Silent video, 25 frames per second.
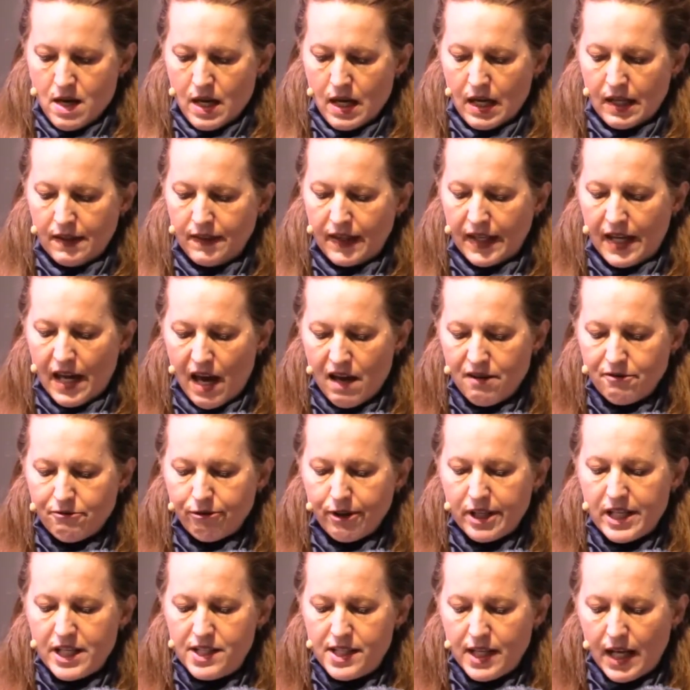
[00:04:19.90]
in the
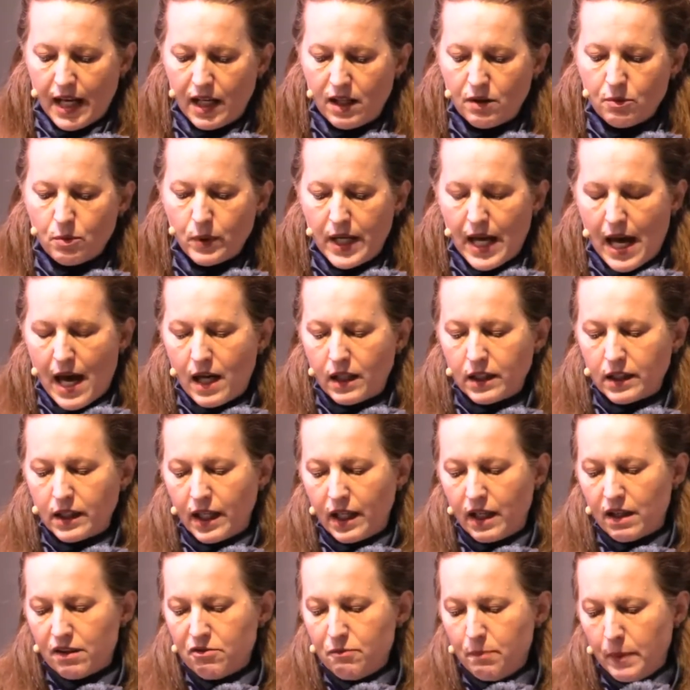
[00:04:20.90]
everyday
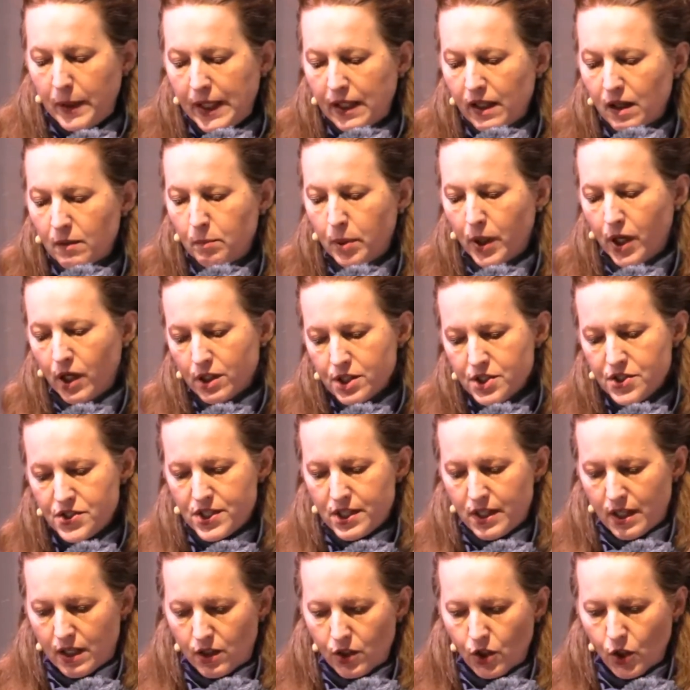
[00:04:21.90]
reality of being a
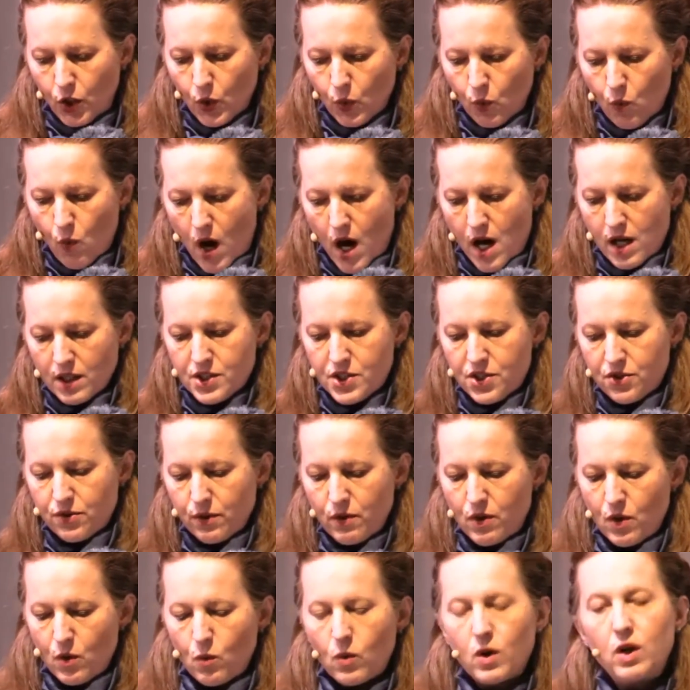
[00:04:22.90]
person who walks
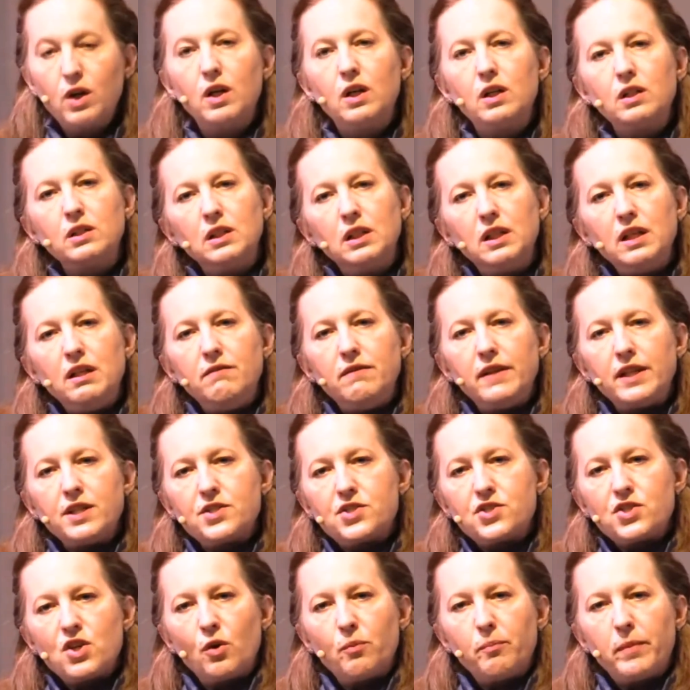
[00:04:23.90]
through the world leaving
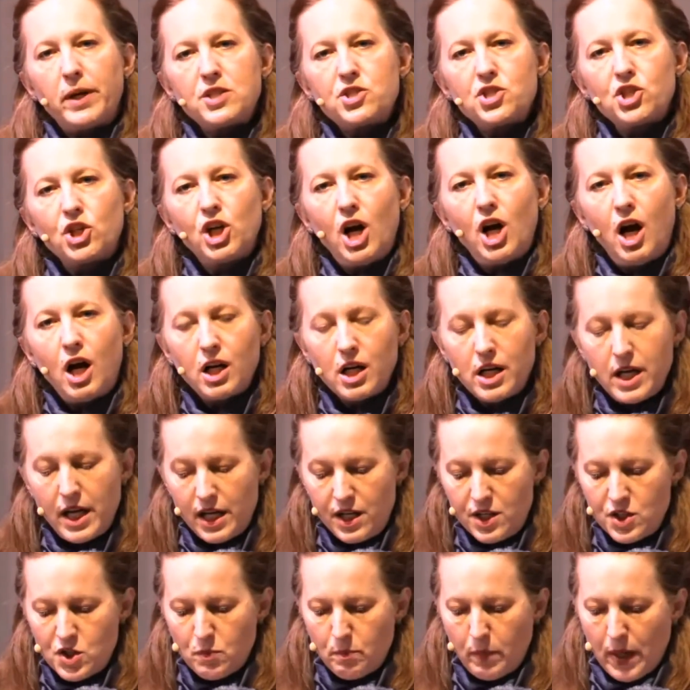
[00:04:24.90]
so much
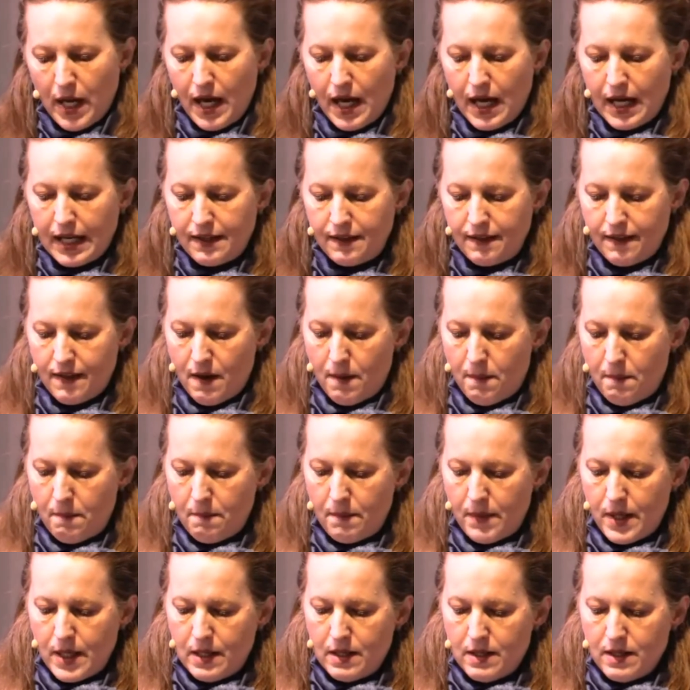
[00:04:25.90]
carnage behind them.